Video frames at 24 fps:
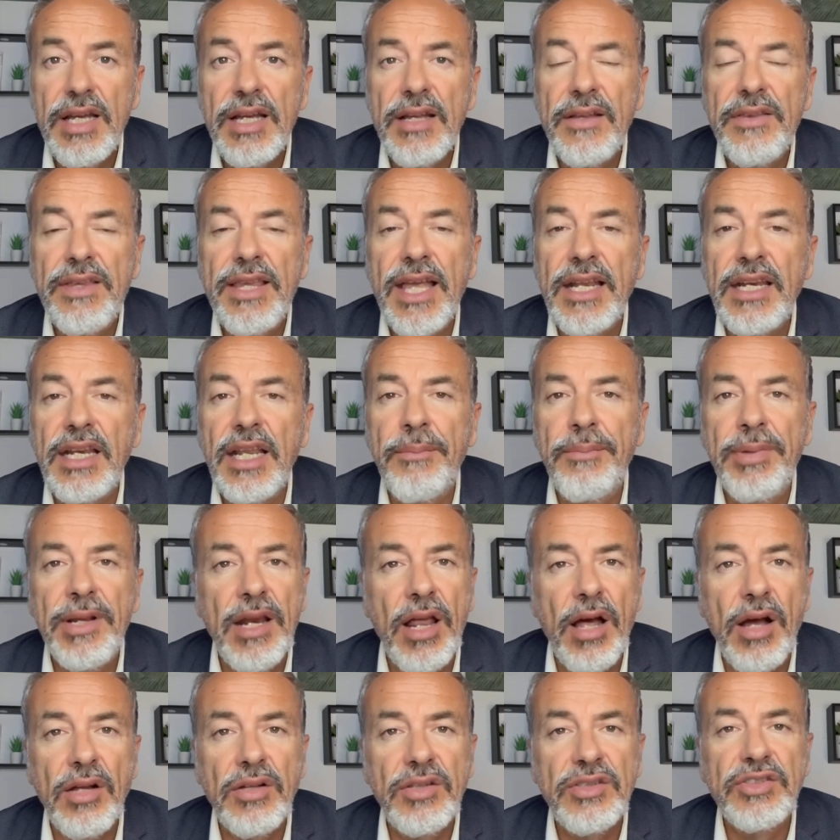then it
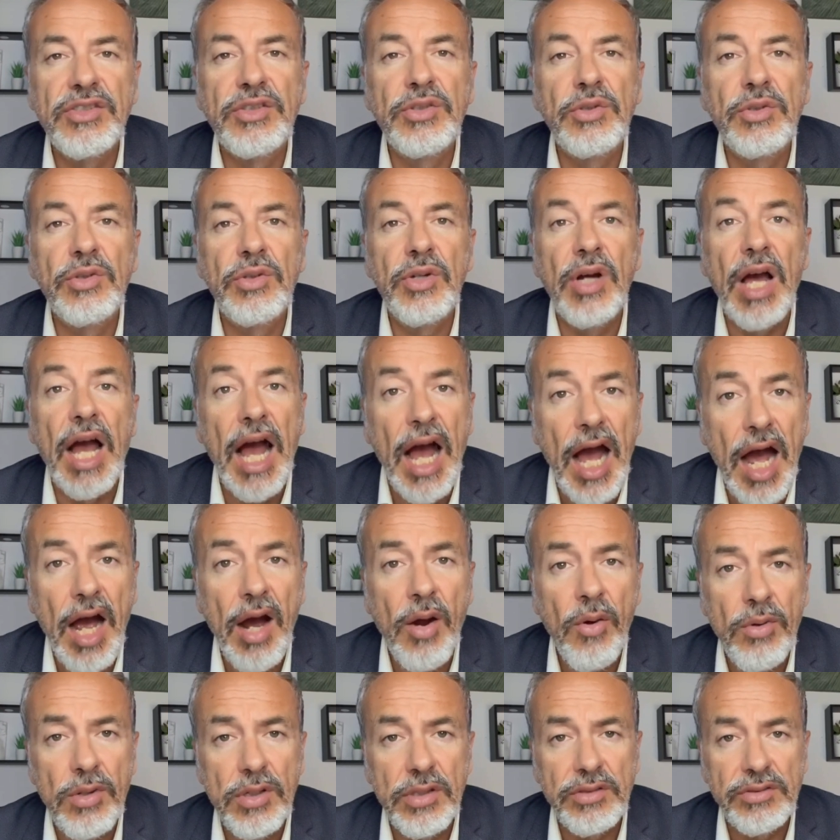belongs to
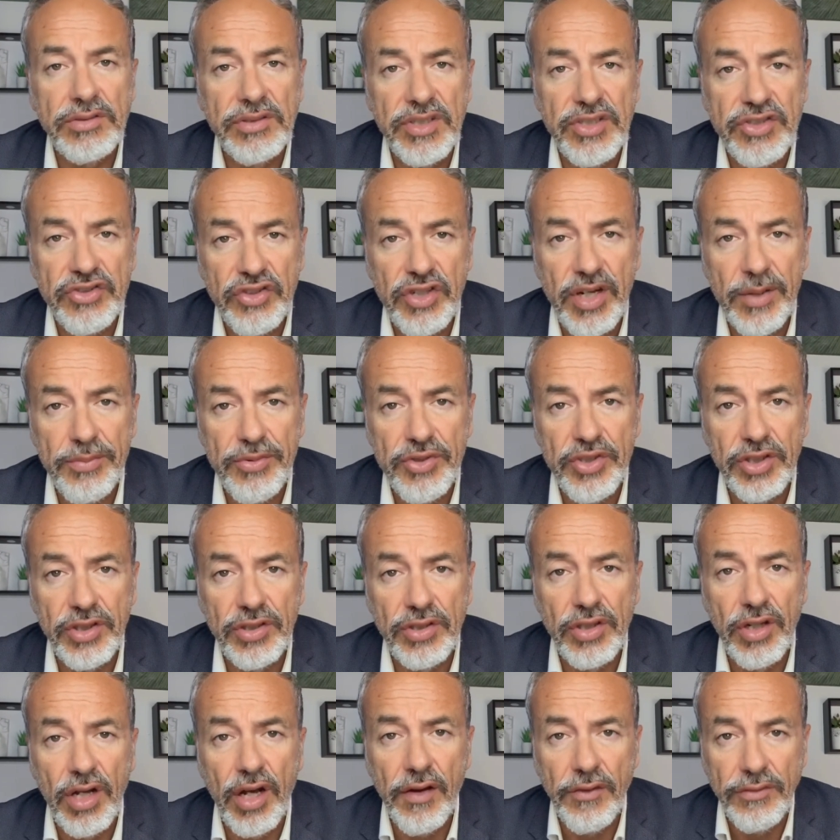our
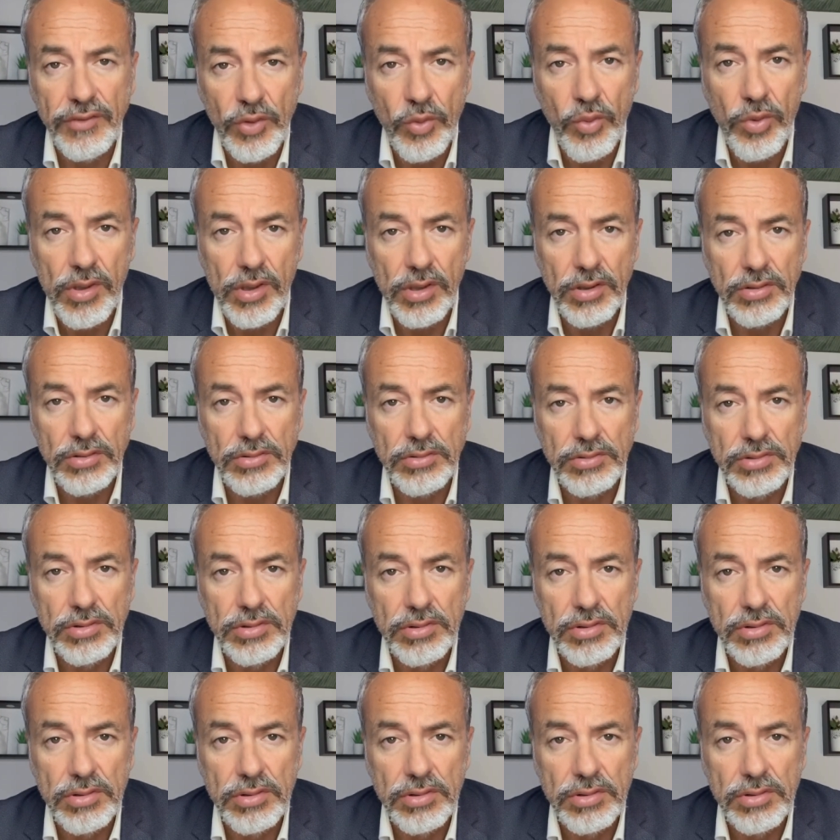description of the world.